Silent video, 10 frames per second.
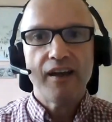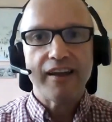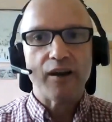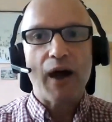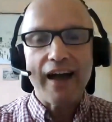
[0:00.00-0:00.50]

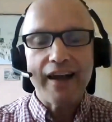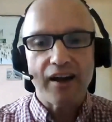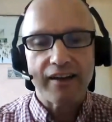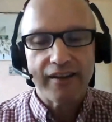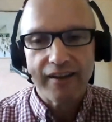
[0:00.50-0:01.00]
And
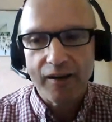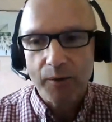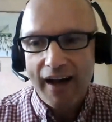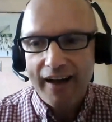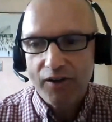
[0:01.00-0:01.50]

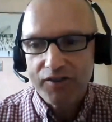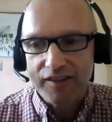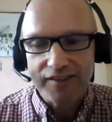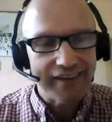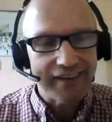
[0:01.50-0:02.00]

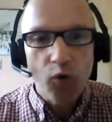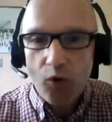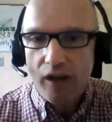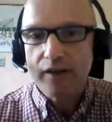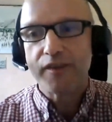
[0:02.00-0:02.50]
IOSH is
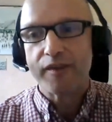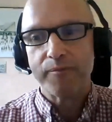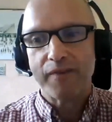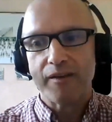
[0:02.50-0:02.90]
all over